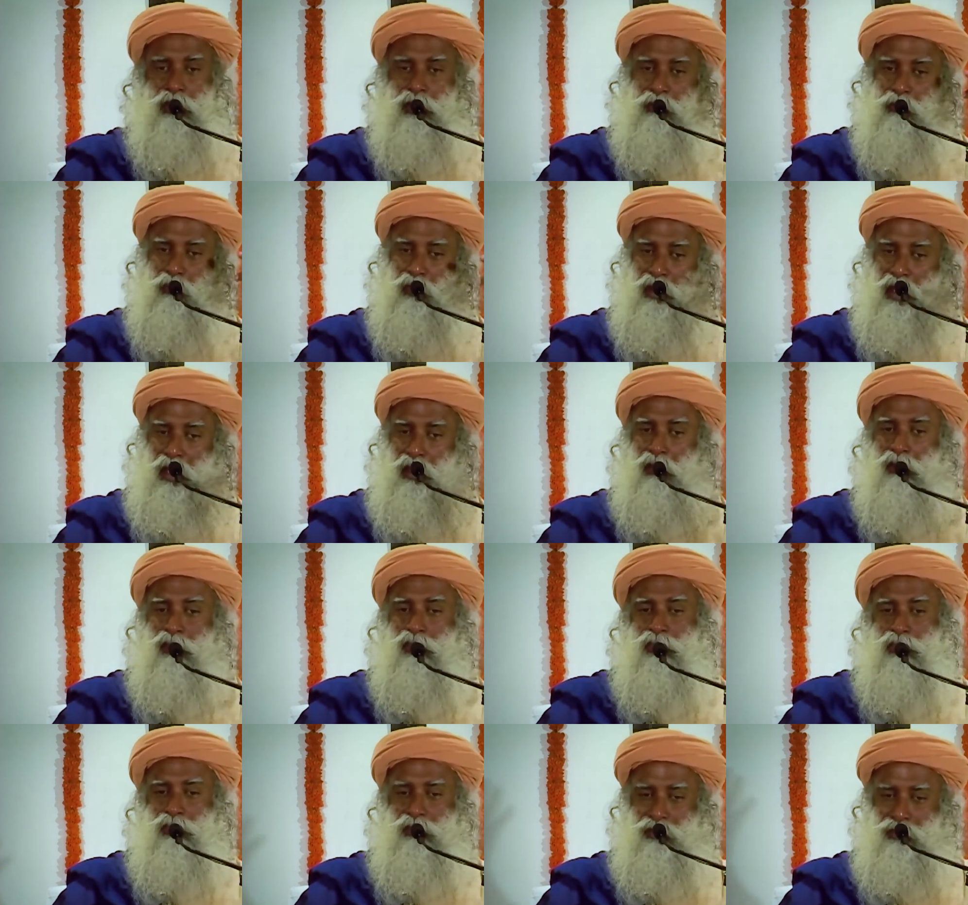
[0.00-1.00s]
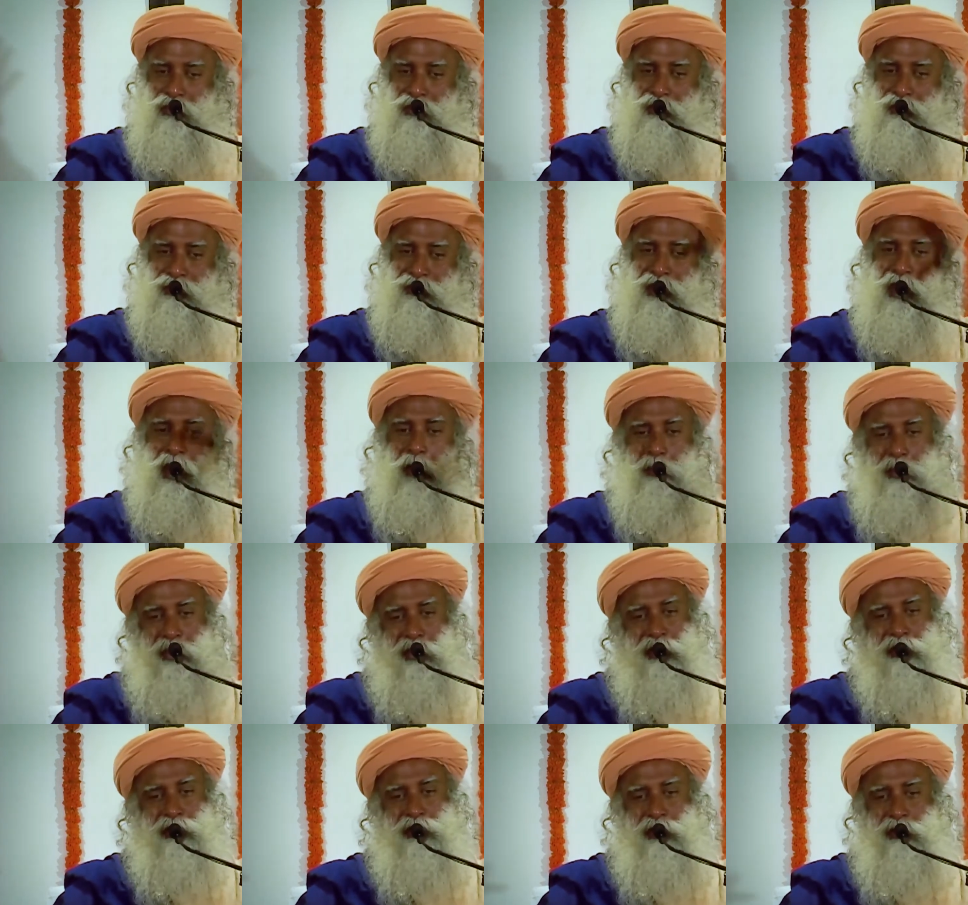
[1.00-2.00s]
miraculous
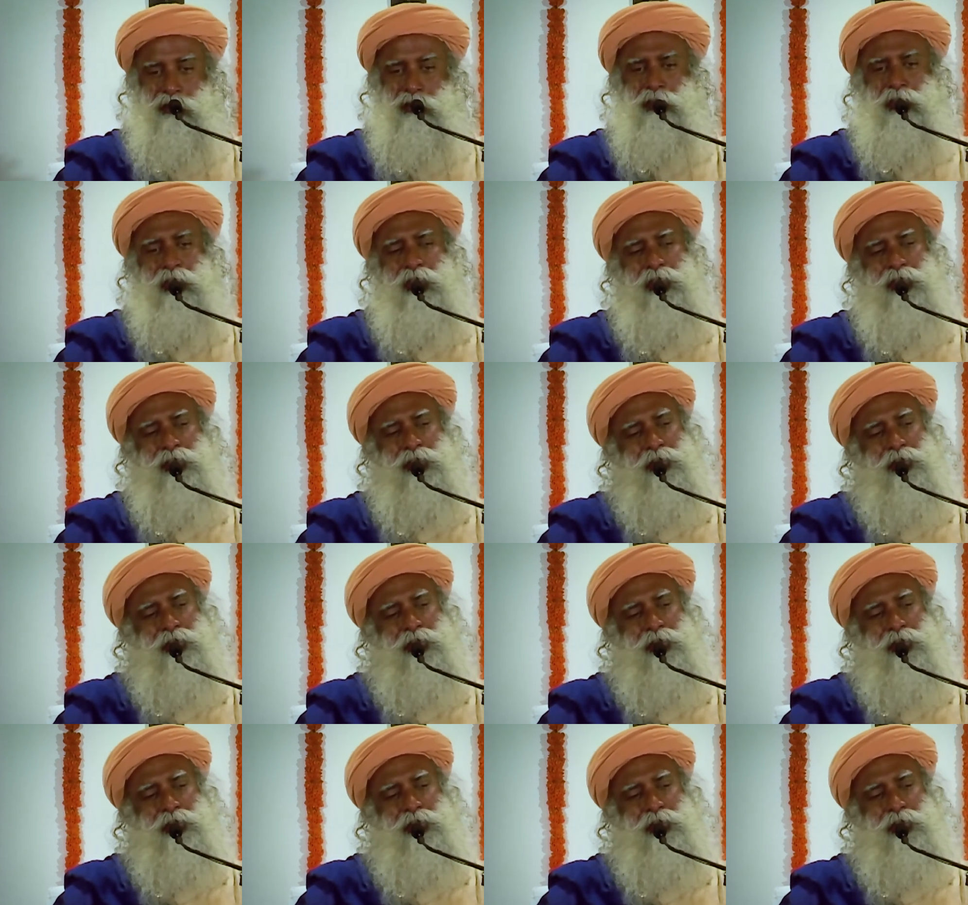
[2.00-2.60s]
happenings into this,